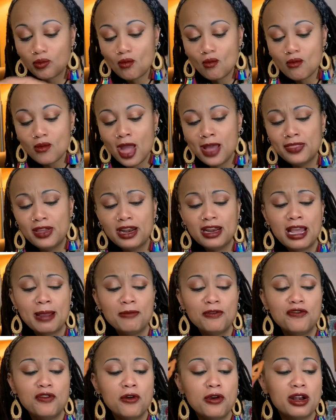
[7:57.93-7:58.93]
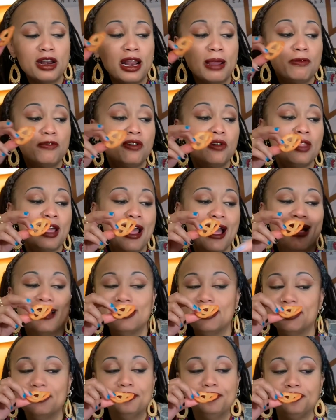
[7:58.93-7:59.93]
I didn't, night before, and the night before that, I
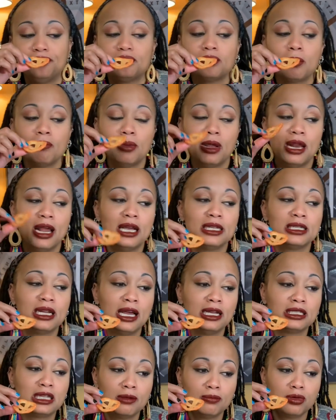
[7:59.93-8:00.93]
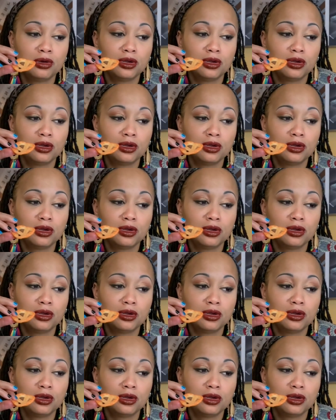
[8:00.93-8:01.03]
didn't. But last night, I slept pretty